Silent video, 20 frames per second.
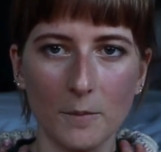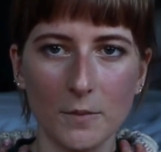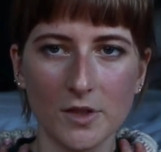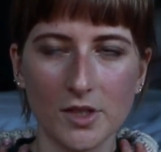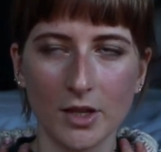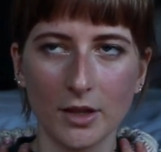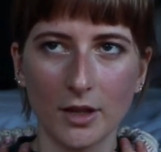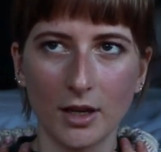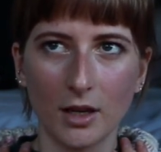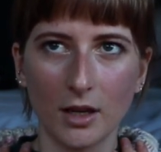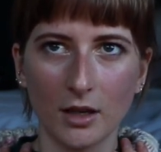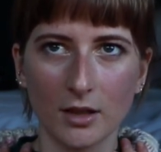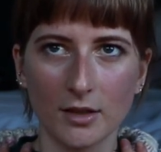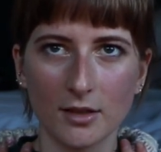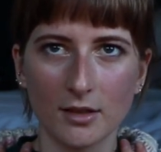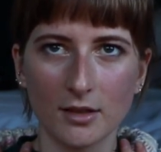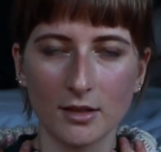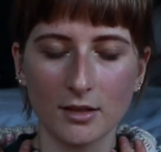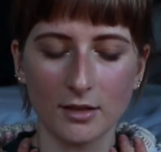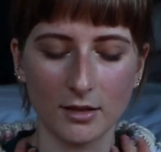so that
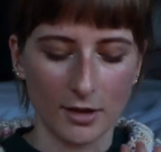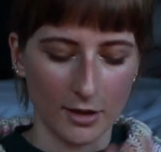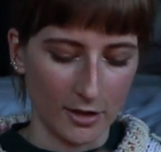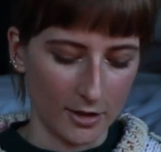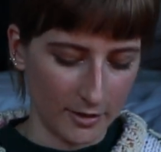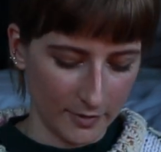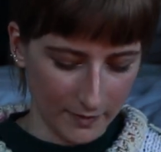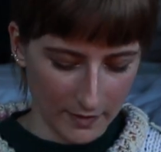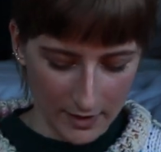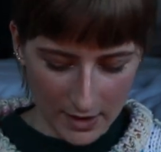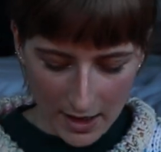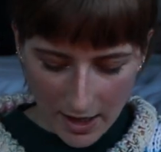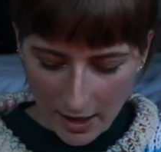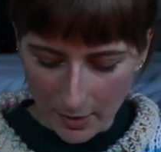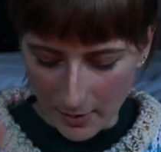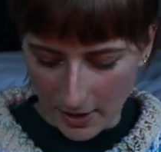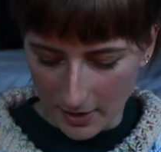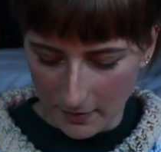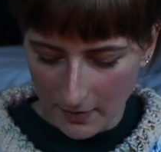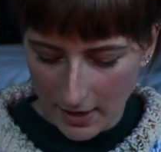it's, yeah,
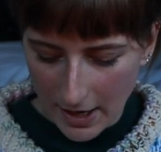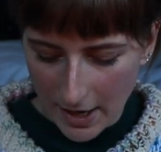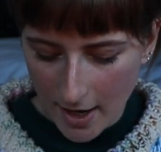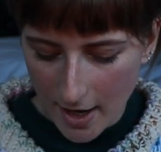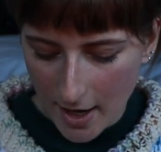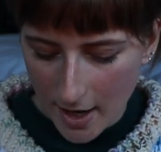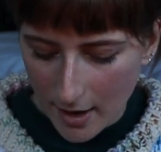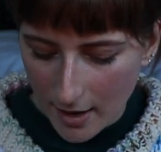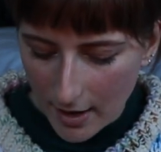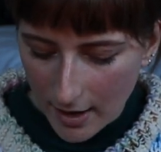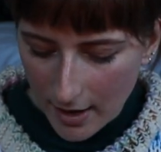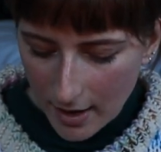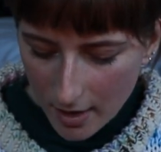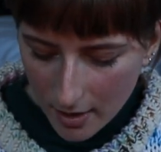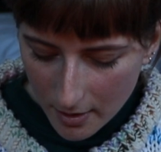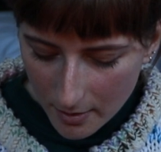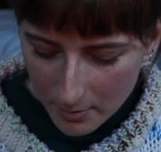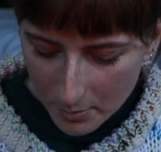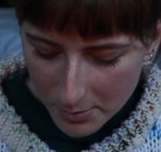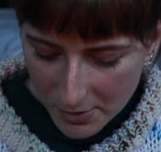anyway,
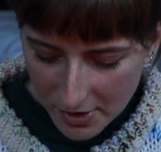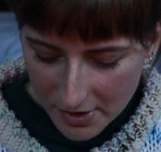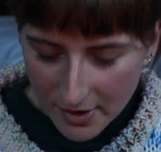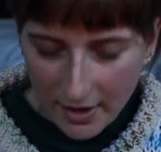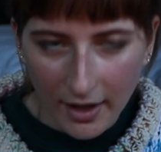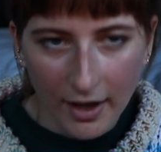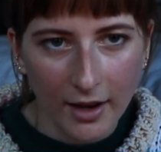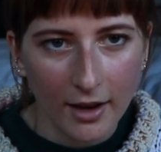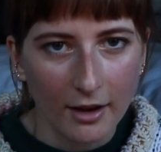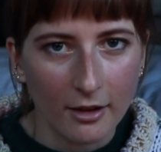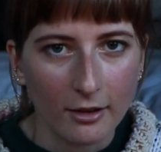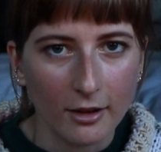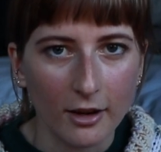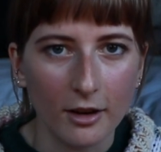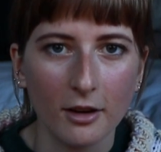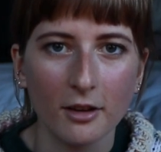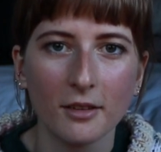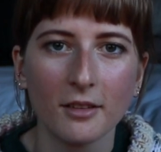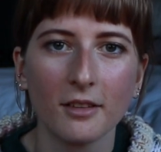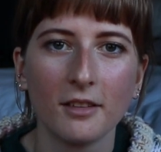just thinking out
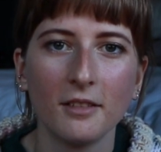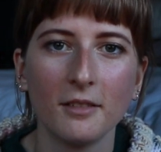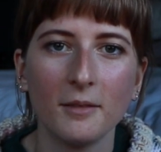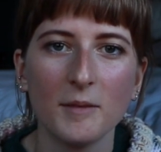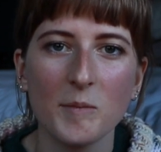loud.